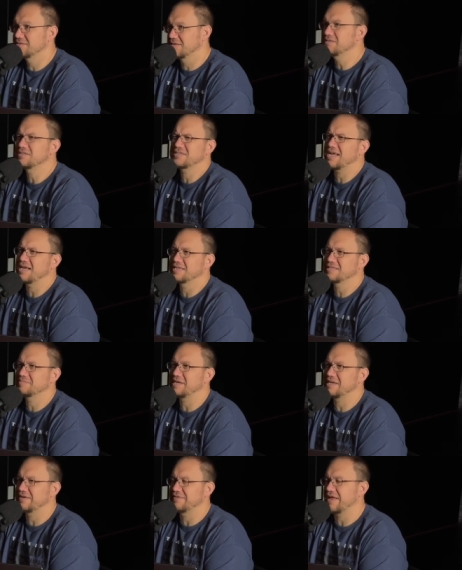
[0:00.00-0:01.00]
But just kind of
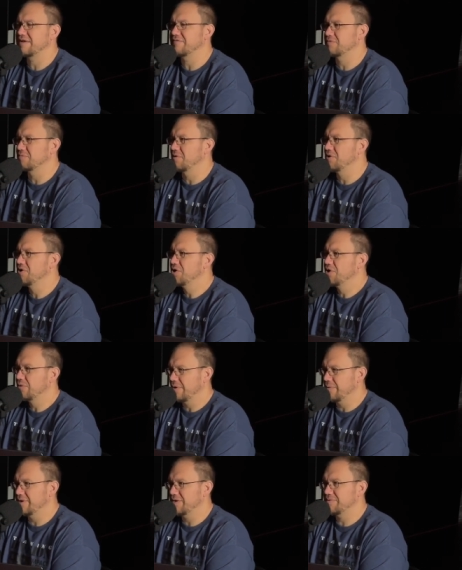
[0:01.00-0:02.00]
speaking of that for a moment,
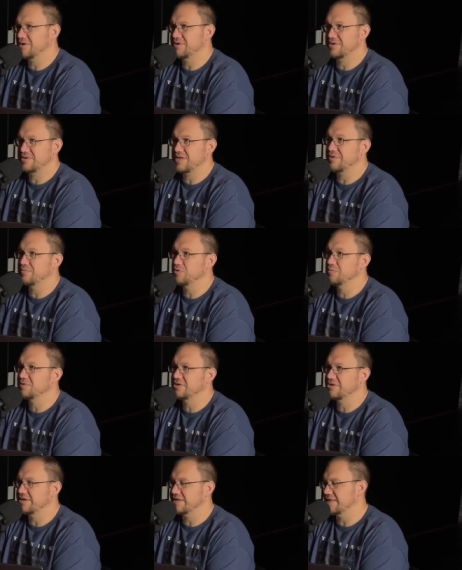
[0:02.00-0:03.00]
we went up there to that room
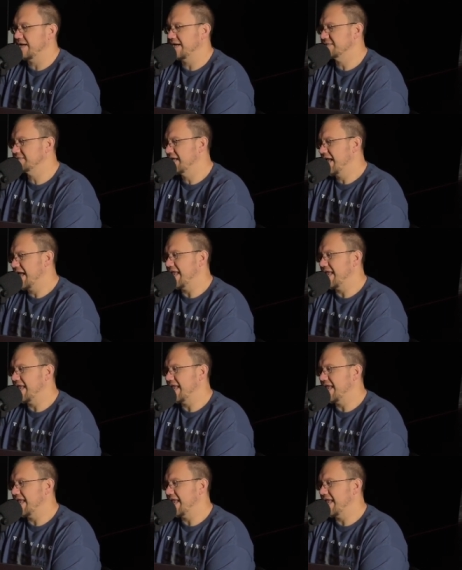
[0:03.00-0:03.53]
clearing class,